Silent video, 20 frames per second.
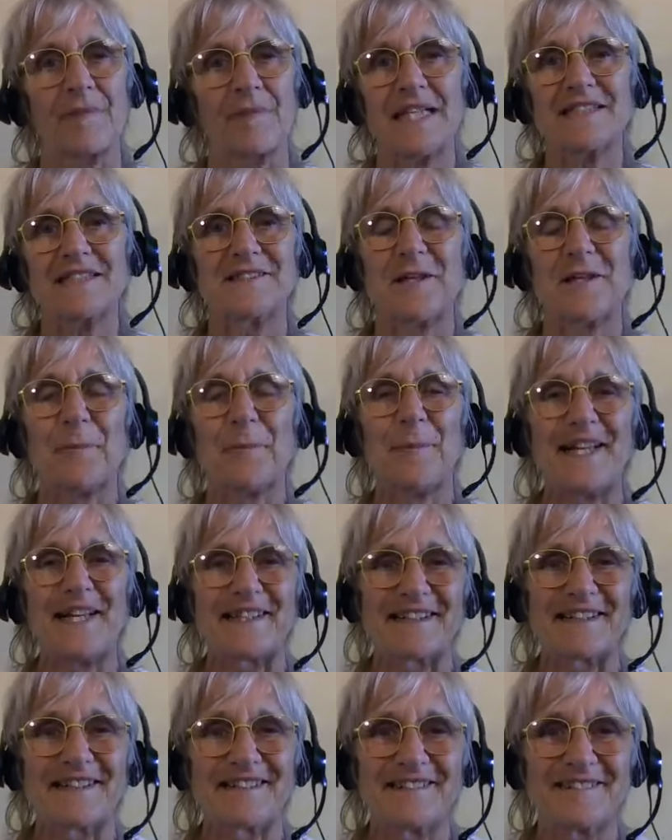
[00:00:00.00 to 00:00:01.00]
There's no
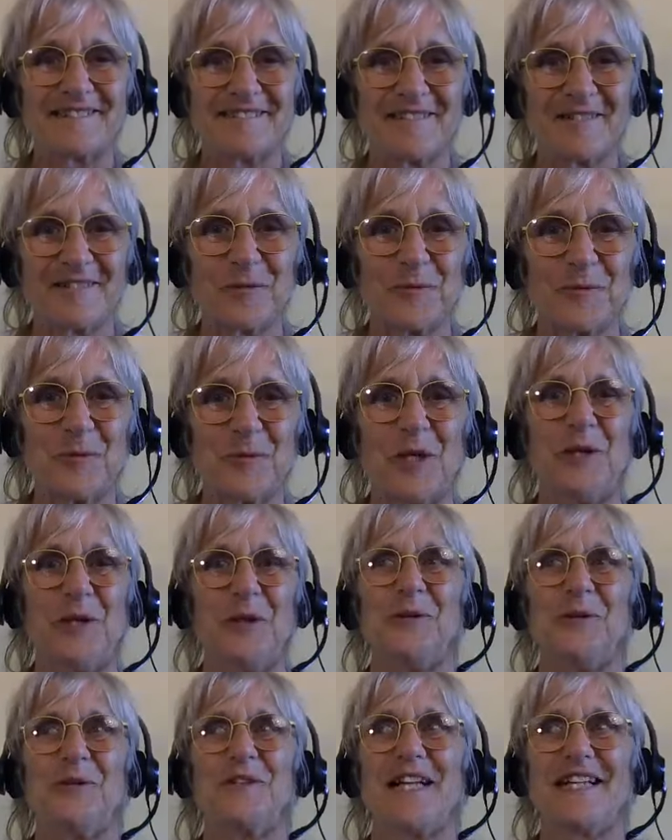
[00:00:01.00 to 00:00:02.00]
better.
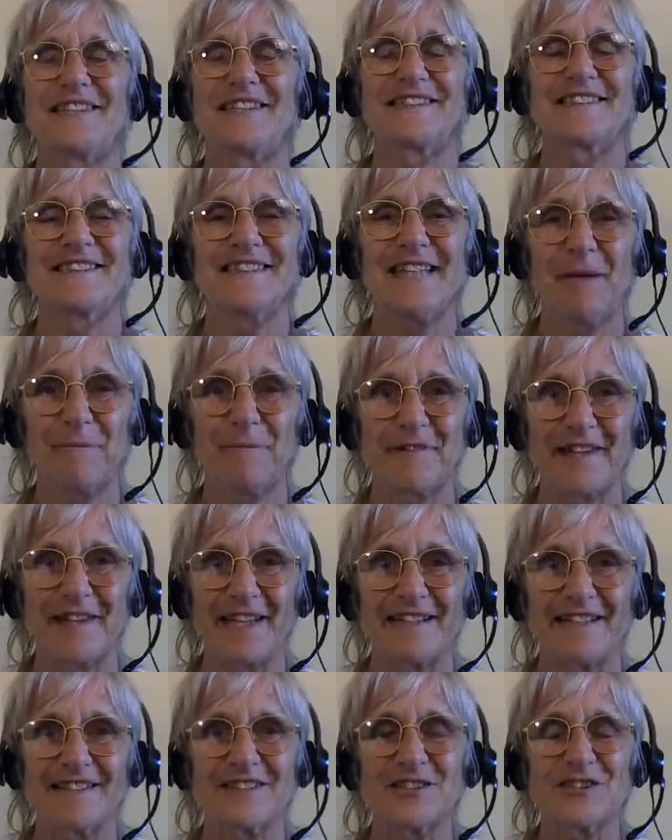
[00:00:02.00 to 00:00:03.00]
Whoa, that's
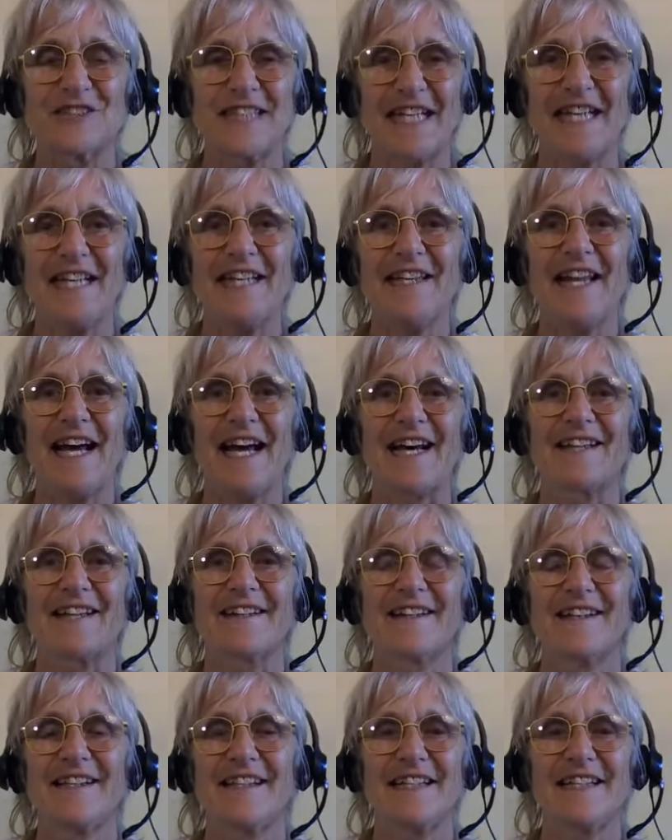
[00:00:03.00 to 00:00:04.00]
something. To say that,
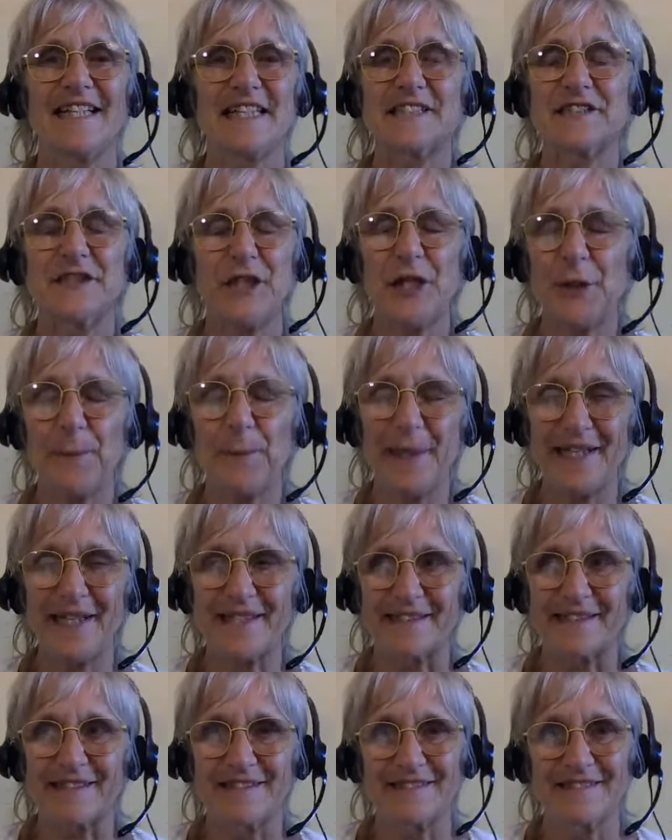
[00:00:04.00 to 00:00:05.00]
there's no
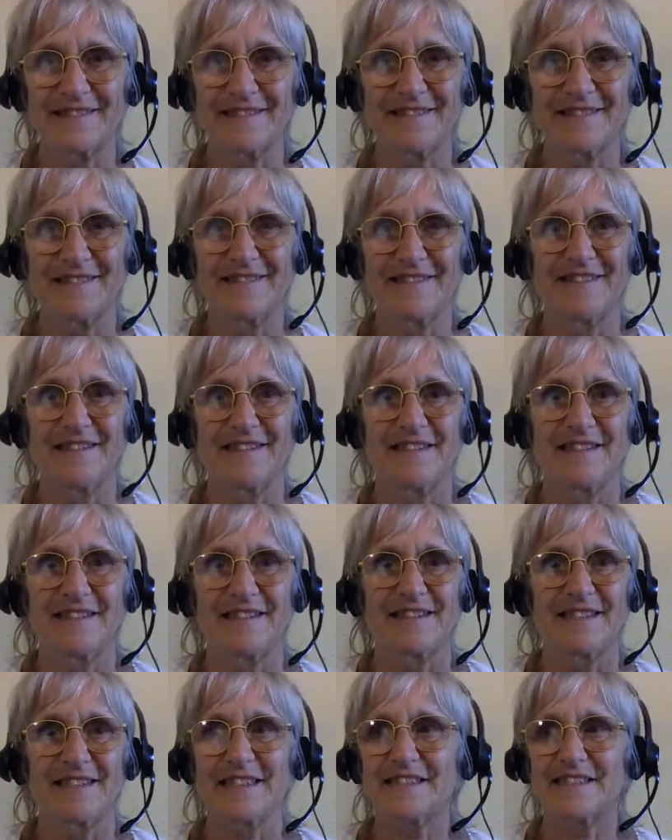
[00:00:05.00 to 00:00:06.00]
better.
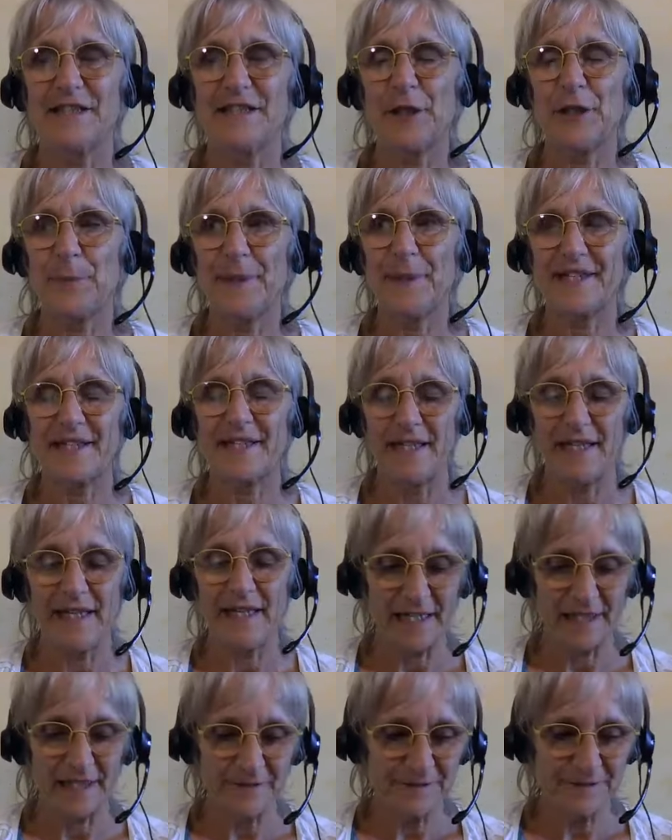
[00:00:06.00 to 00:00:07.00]
There's no better
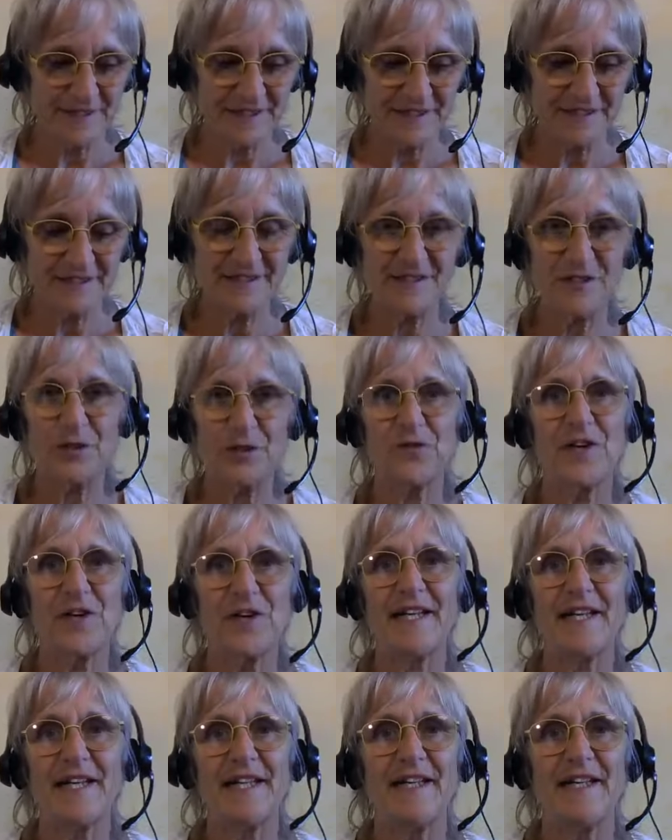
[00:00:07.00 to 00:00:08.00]
life. This is
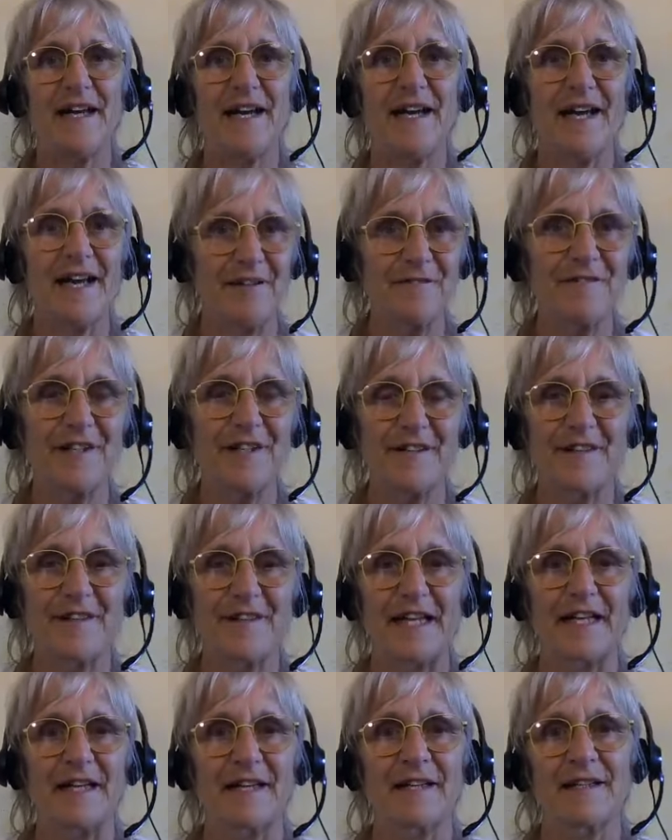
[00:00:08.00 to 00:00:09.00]
already
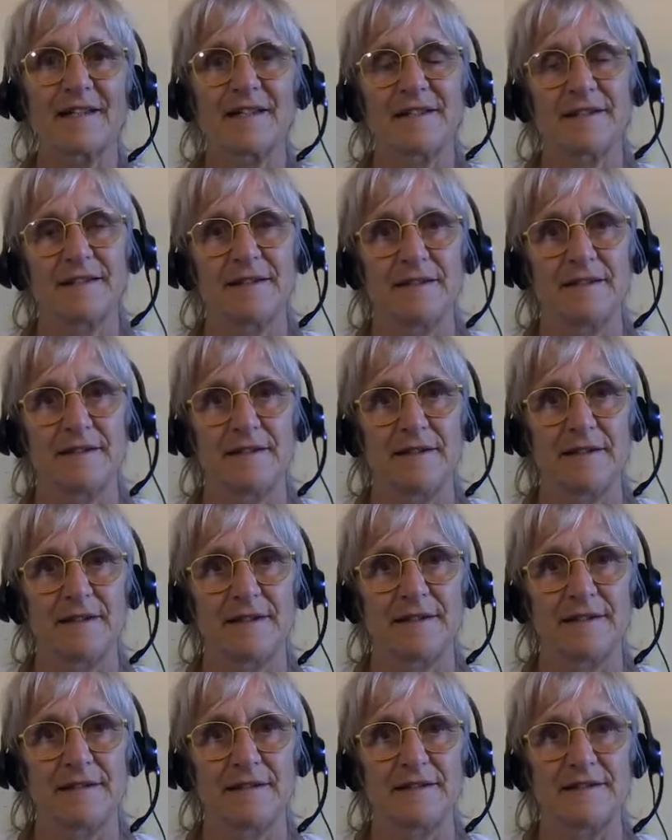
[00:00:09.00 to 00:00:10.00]
everything.
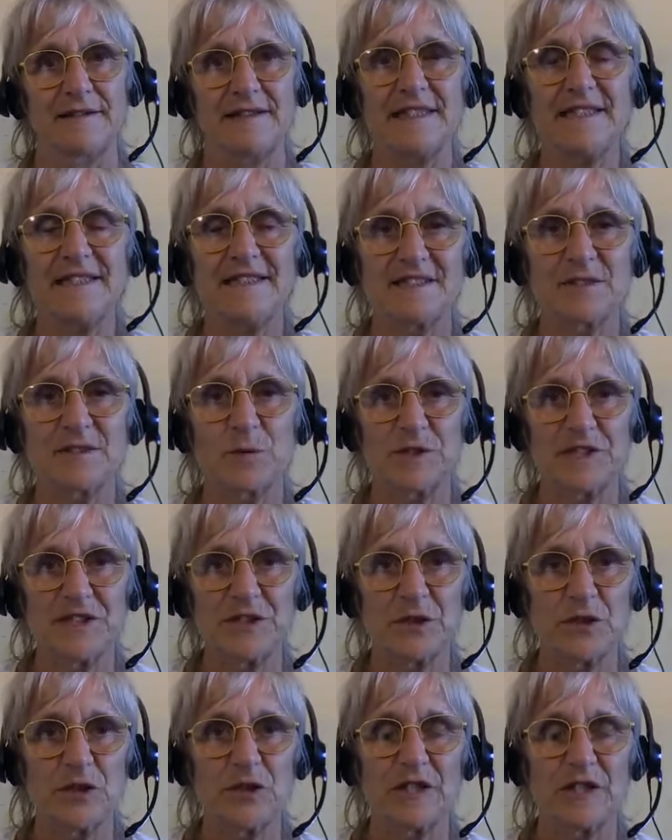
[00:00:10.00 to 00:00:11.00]
This is what
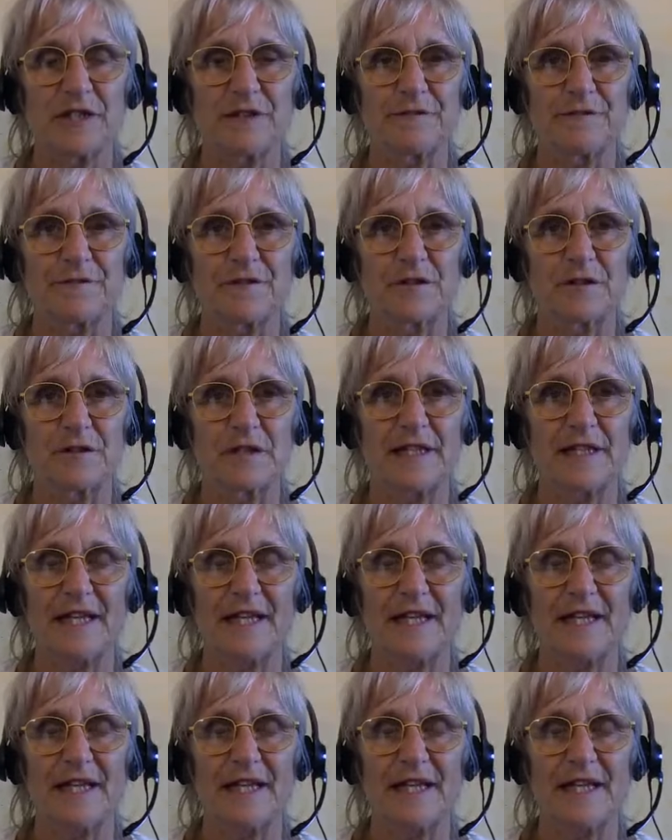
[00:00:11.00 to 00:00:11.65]
you're looking for.